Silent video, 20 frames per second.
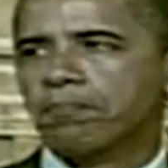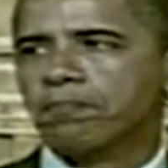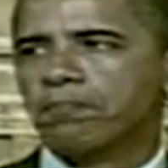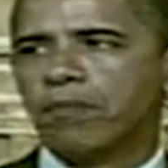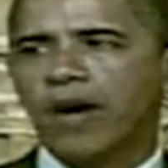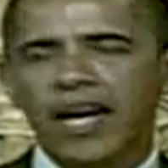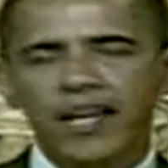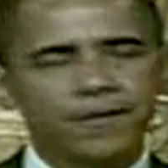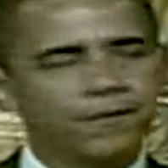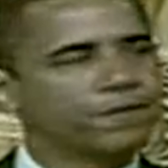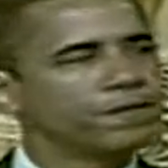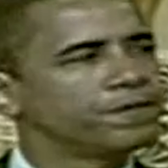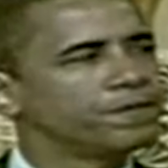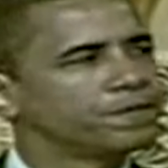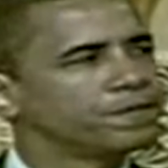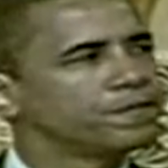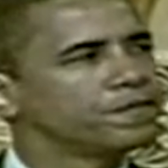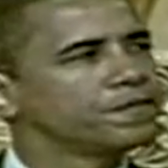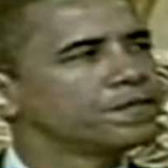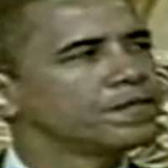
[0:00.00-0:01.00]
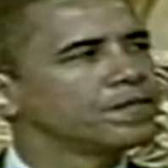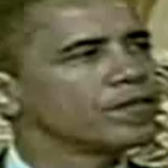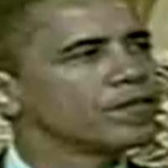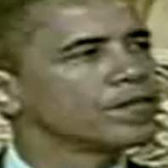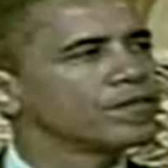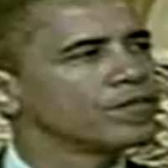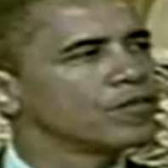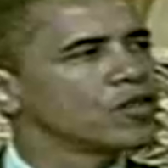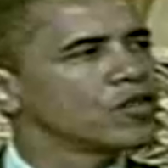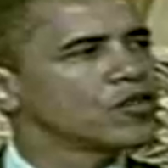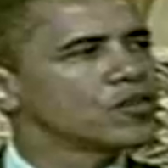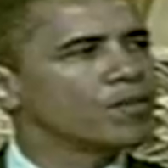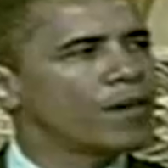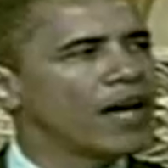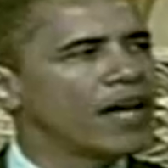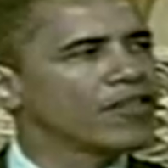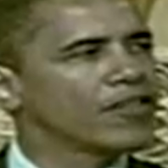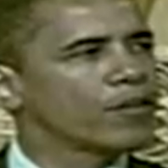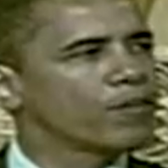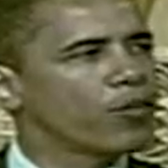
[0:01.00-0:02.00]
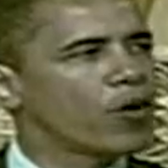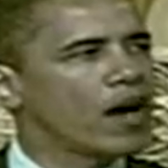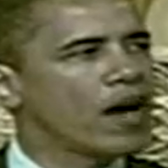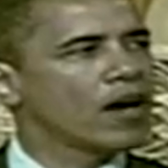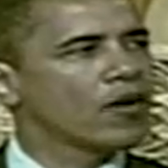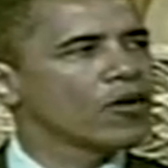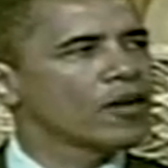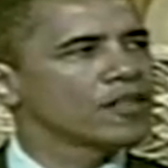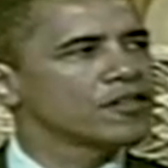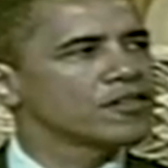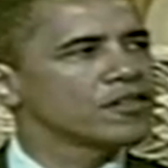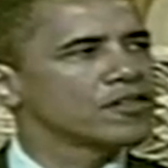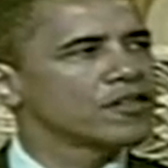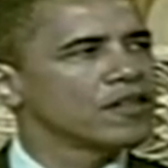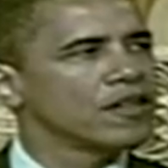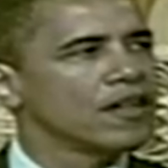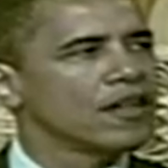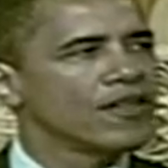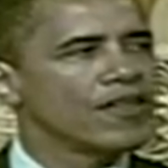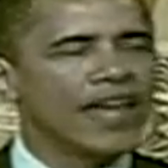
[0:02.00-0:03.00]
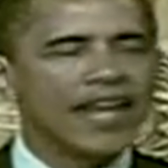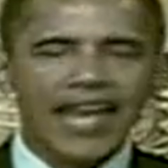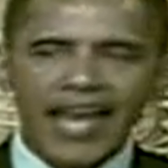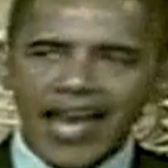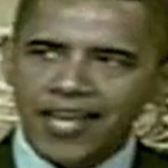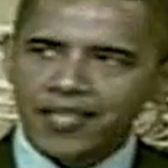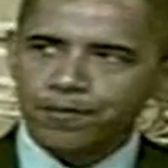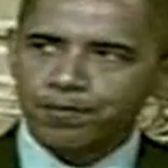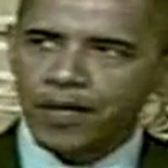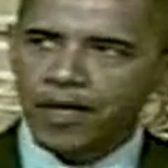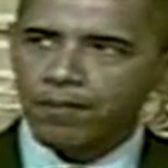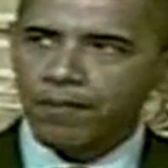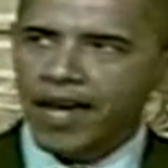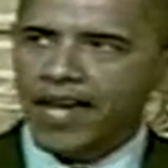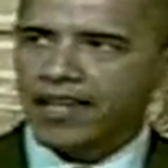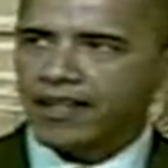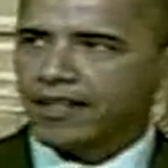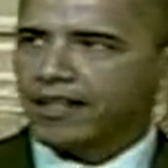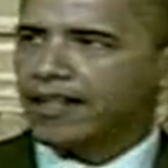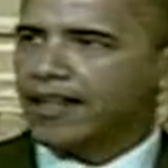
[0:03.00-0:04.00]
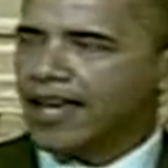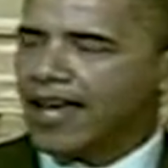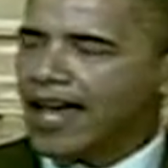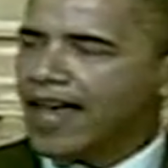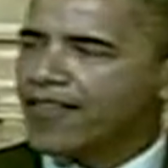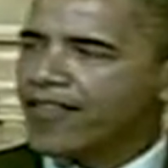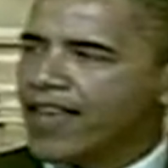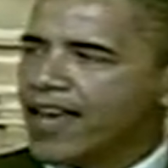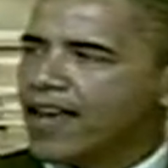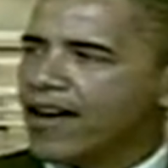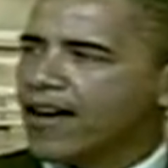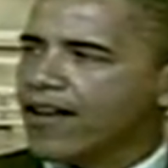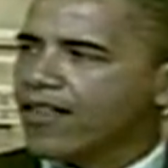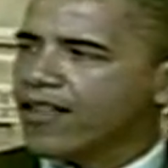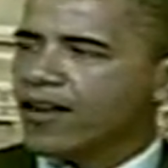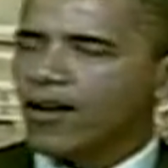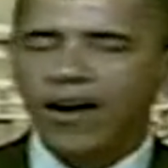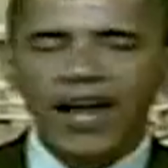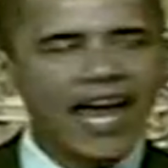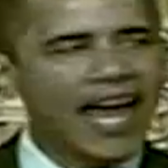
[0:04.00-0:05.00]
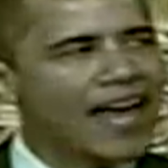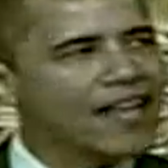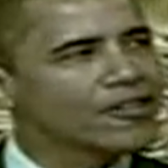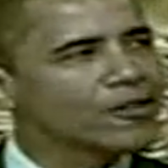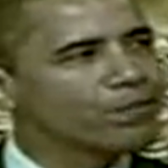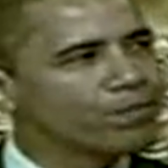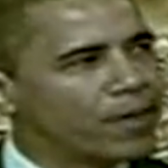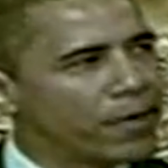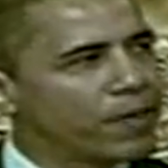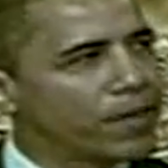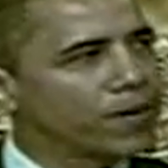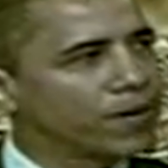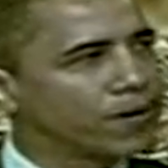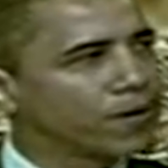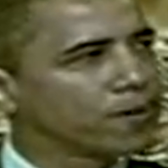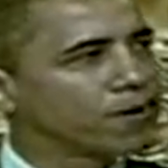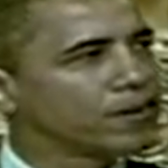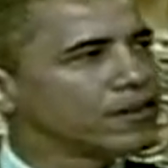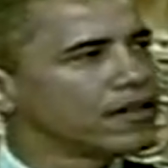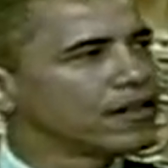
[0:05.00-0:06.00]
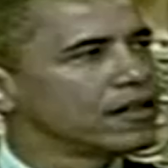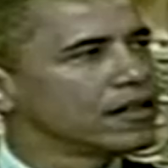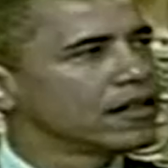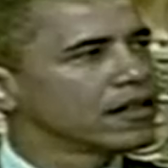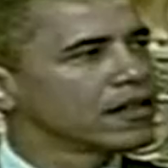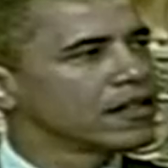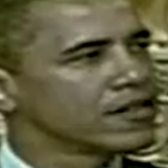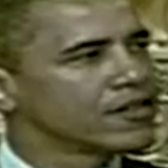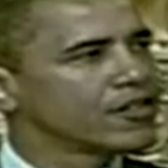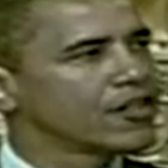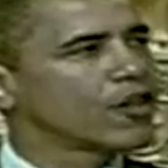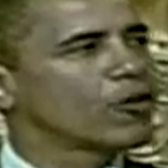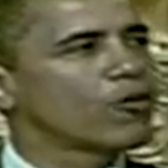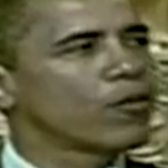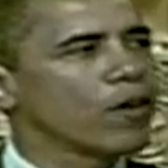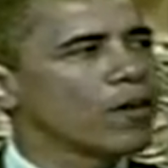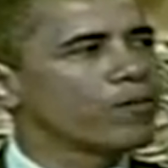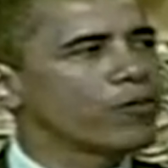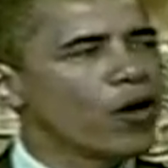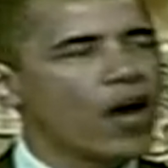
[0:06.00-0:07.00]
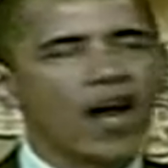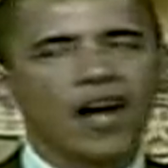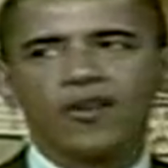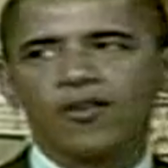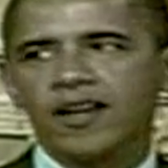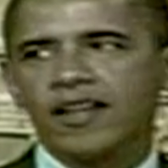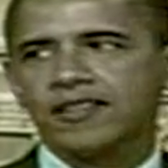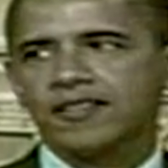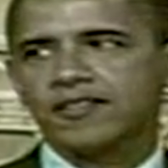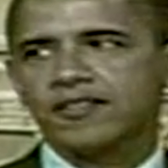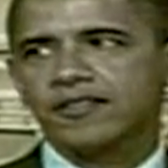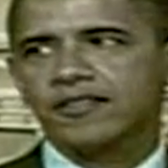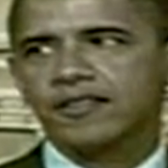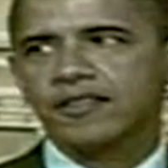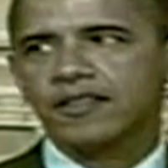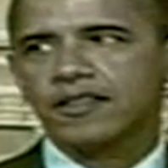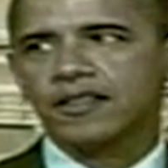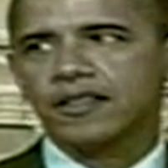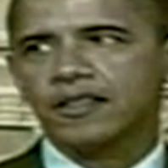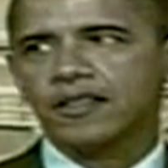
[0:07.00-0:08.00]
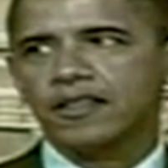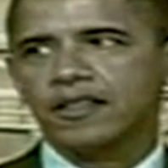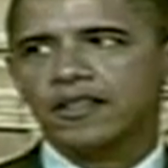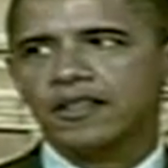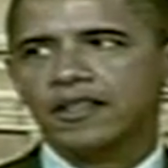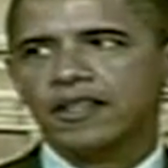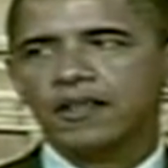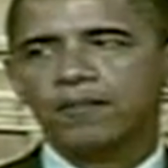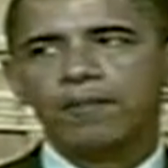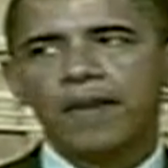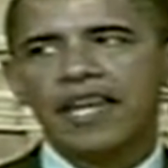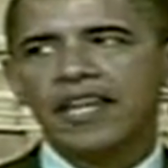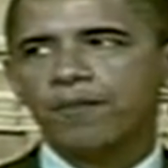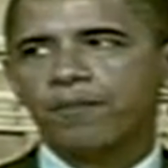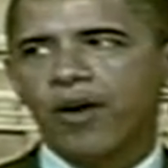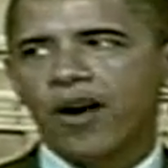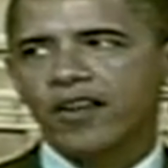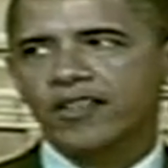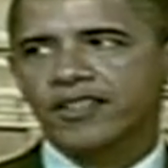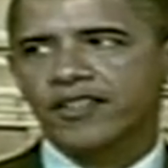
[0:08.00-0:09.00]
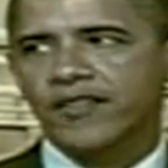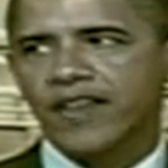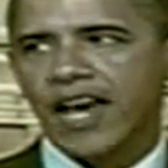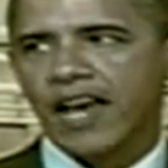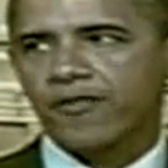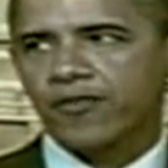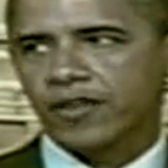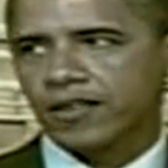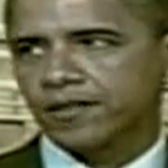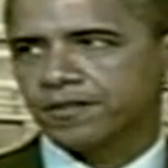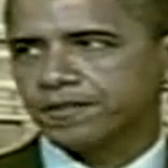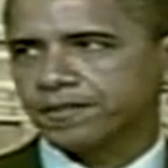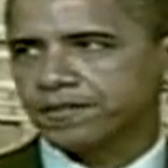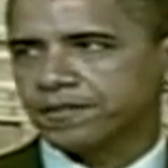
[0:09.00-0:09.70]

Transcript: But despite the progress that has been made, and there, there has been considerable progress in many parts of Africa,